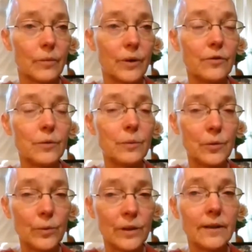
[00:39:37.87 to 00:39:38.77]
We have to
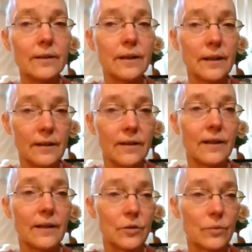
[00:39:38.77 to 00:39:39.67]
be willing to head
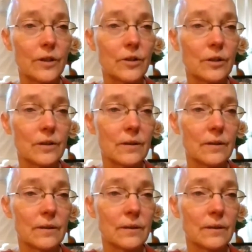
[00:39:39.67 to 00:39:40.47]
in that direction.